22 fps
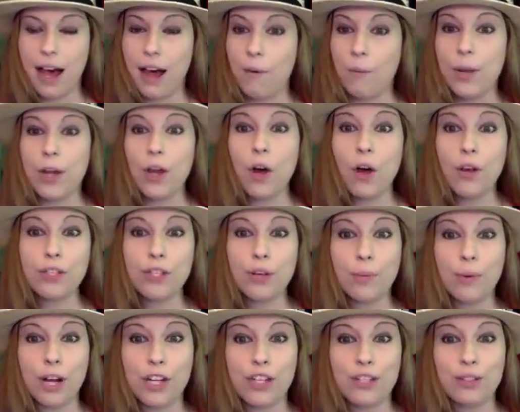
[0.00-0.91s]
We also
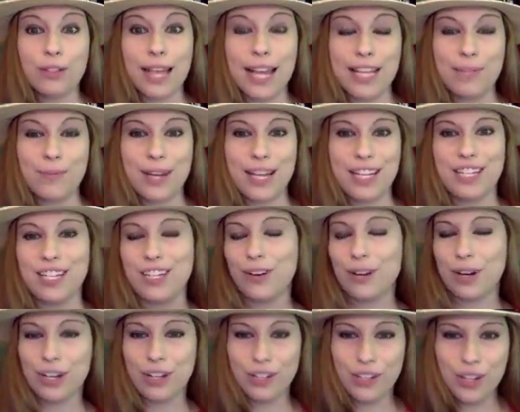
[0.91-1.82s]
brought you last week
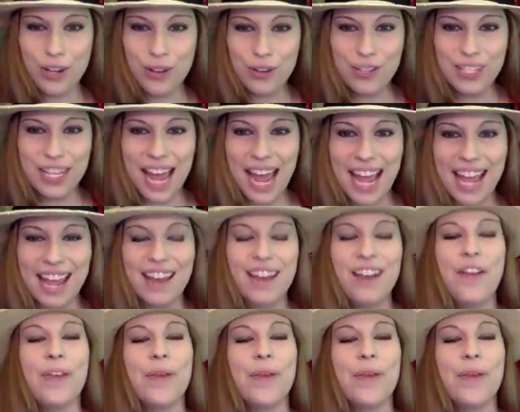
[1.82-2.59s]
Tutorial Tuesday,